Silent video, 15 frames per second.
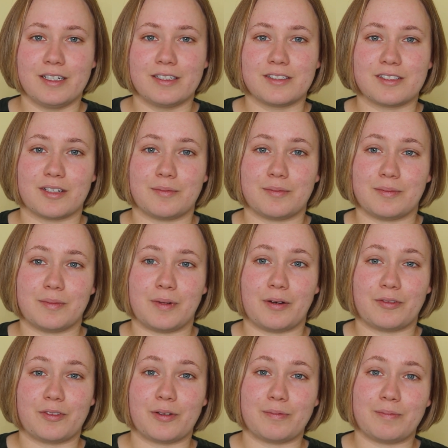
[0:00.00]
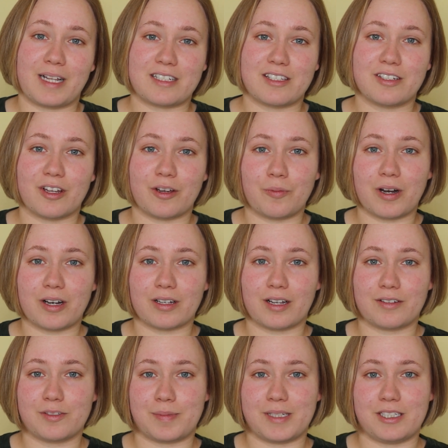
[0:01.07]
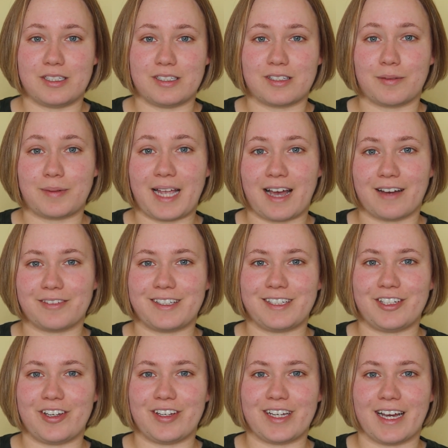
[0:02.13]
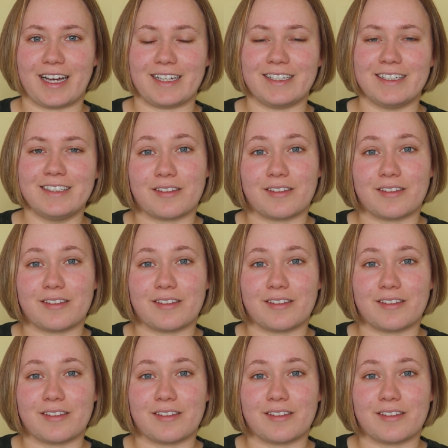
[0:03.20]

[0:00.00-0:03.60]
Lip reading: some of the lesser known wildlife species that we have in the UK.